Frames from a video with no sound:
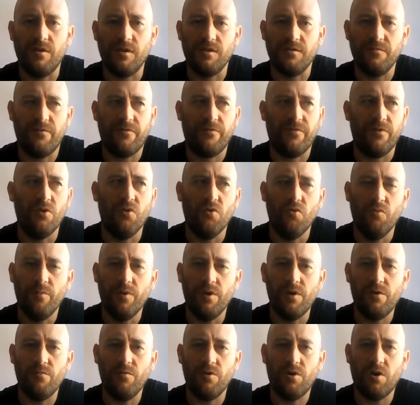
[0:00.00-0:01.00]
It doesn't fill
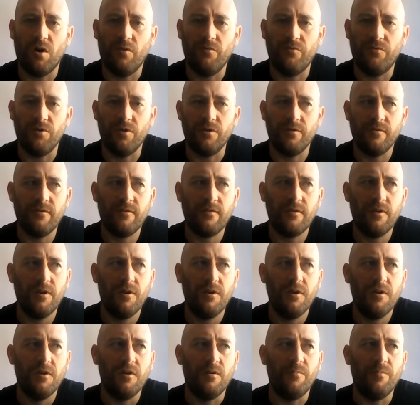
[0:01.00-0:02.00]
me with confidence.
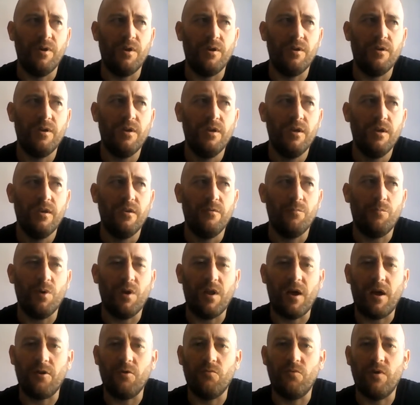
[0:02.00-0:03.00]
I mean,
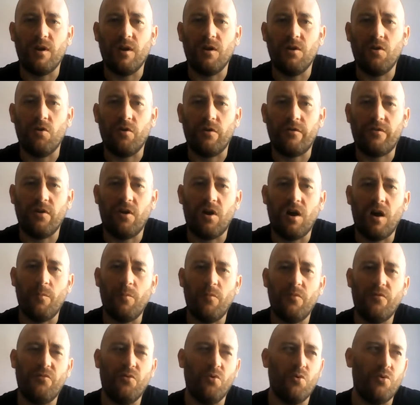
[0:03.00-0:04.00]
been out of the ring a long
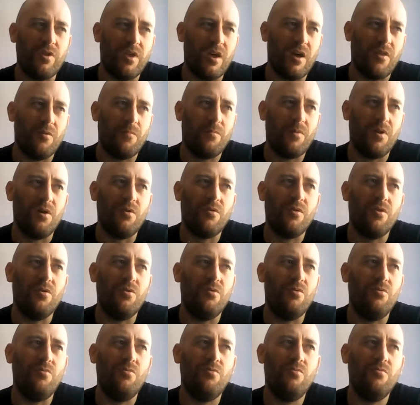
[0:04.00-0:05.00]
time, fought the other bloke
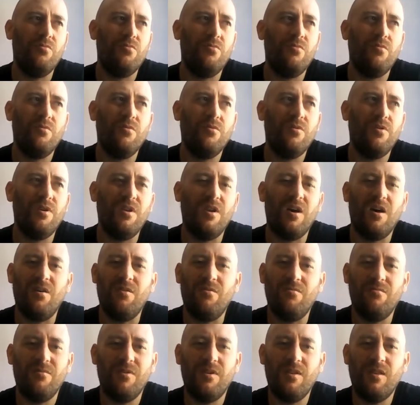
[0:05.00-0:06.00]
who, you
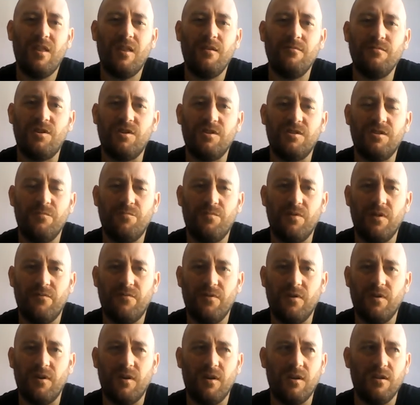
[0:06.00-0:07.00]
know, it was just a bit
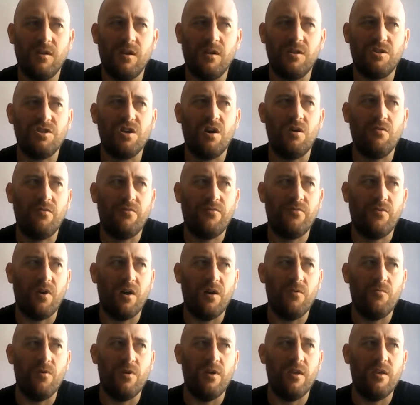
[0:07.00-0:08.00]
of a joke
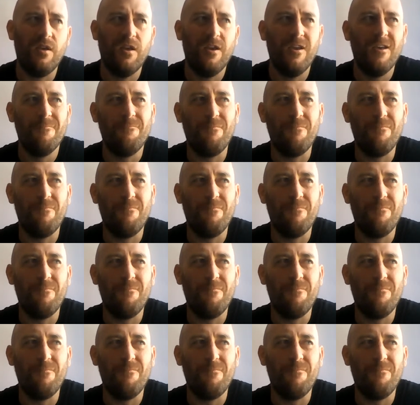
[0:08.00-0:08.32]
fight, really.